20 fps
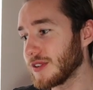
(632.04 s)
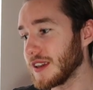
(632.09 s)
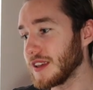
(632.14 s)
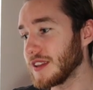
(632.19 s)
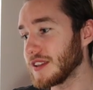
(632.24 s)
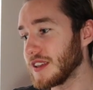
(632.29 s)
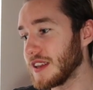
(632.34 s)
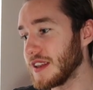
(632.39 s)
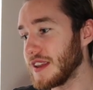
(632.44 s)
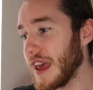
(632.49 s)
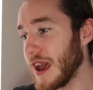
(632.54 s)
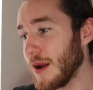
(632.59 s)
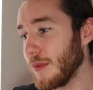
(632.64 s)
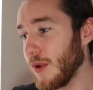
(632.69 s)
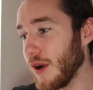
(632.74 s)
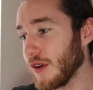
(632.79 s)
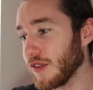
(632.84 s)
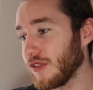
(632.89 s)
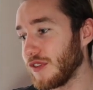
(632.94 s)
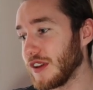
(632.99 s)
see that the
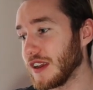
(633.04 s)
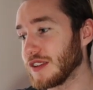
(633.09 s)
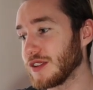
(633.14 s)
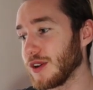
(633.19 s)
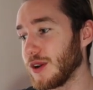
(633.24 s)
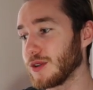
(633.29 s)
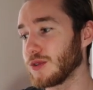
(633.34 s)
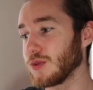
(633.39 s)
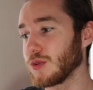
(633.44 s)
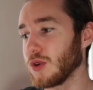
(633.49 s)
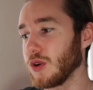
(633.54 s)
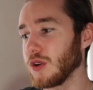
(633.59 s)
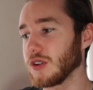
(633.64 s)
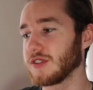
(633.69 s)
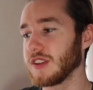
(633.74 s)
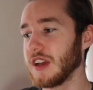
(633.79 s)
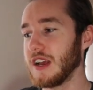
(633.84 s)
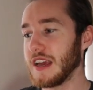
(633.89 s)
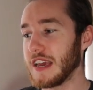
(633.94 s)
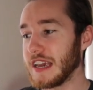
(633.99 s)
network fee total
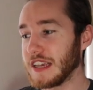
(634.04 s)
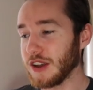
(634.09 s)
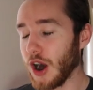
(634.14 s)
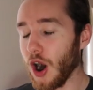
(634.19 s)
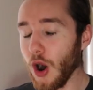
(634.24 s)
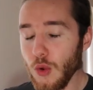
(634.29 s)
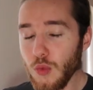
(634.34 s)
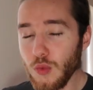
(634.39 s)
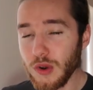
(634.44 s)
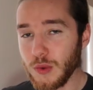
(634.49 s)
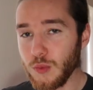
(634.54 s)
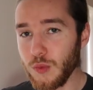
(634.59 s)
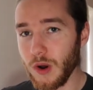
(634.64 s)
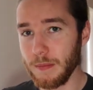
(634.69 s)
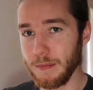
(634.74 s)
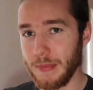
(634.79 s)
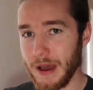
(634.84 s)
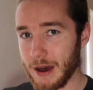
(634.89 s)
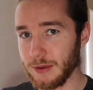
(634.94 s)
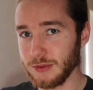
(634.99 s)
cost is only
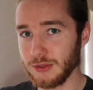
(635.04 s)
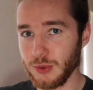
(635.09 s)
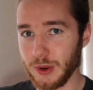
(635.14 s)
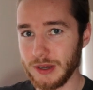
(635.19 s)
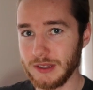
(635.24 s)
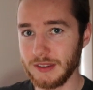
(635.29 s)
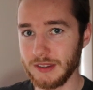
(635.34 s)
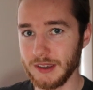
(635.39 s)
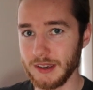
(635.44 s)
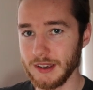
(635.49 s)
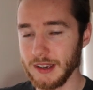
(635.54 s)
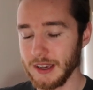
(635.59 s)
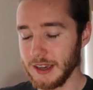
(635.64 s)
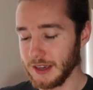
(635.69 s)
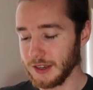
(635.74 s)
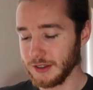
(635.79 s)
£1.20.